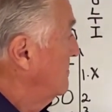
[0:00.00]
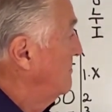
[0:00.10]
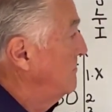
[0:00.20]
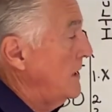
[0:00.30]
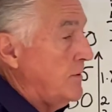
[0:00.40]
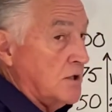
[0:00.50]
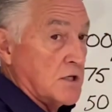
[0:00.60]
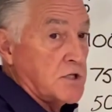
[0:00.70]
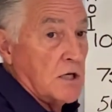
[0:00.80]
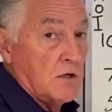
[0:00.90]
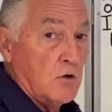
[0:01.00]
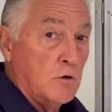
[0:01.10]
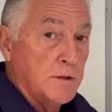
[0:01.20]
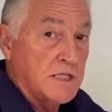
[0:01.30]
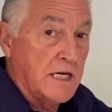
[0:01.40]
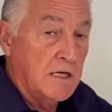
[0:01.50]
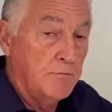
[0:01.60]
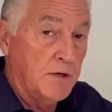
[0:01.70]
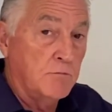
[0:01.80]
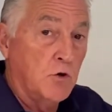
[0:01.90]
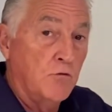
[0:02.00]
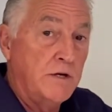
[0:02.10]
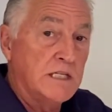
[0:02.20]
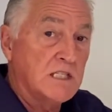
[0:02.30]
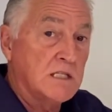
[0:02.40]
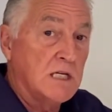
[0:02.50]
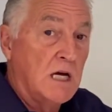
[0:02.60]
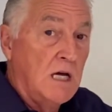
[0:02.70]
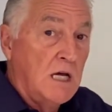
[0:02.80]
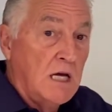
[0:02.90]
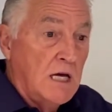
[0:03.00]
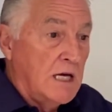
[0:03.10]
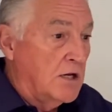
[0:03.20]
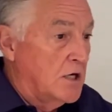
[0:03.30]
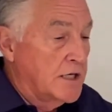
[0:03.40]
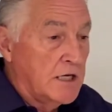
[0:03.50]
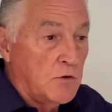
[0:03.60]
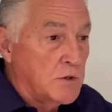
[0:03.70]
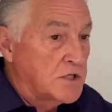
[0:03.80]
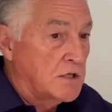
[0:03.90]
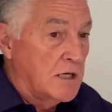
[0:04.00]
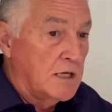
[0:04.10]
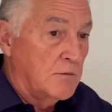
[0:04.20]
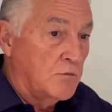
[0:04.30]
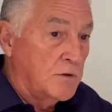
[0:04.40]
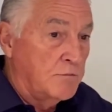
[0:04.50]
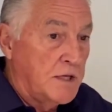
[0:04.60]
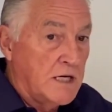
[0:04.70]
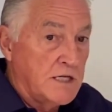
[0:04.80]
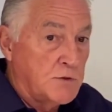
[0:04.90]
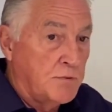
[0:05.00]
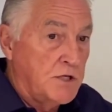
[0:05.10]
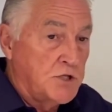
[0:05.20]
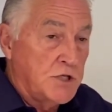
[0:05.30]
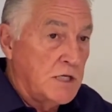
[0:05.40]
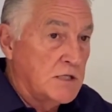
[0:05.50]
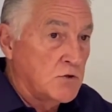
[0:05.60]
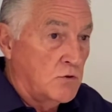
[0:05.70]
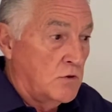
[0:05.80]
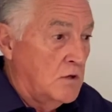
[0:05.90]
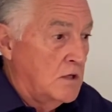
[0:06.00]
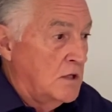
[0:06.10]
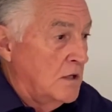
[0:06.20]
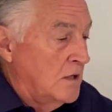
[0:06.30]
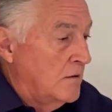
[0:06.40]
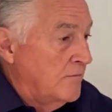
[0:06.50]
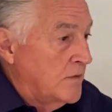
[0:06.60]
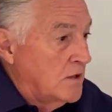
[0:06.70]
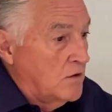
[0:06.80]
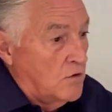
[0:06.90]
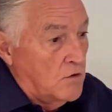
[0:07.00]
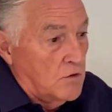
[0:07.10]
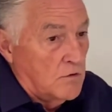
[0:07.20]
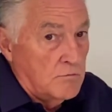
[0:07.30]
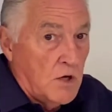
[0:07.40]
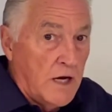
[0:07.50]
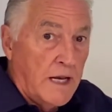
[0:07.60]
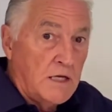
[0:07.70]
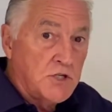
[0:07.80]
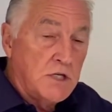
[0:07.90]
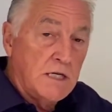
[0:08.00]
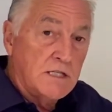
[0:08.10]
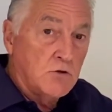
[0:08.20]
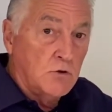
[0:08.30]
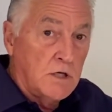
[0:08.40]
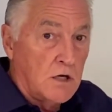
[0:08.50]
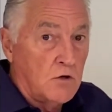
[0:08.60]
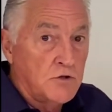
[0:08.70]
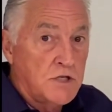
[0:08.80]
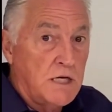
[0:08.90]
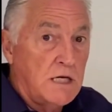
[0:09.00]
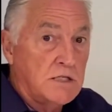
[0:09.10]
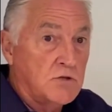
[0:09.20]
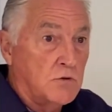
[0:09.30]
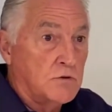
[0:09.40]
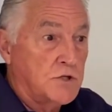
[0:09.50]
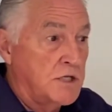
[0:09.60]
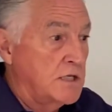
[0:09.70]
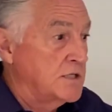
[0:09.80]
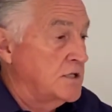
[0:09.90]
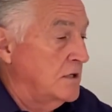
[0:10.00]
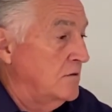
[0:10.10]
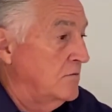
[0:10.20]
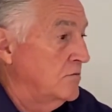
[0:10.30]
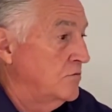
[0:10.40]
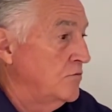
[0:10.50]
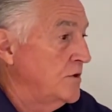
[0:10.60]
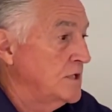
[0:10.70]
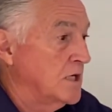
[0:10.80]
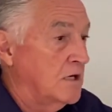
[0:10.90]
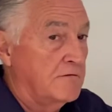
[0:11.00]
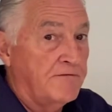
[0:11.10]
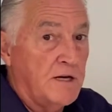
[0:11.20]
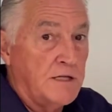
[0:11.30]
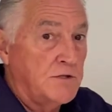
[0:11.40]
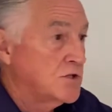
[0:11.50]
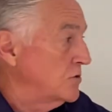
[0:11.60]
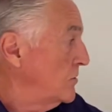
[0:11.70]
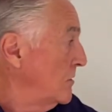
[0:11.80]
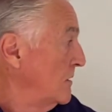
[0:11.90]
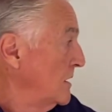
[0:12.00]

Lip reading: maybe not so long but take a bit more risk, and I don't know what's going to happen with BHP shares or mining shares or gold shares or shares in retail funds or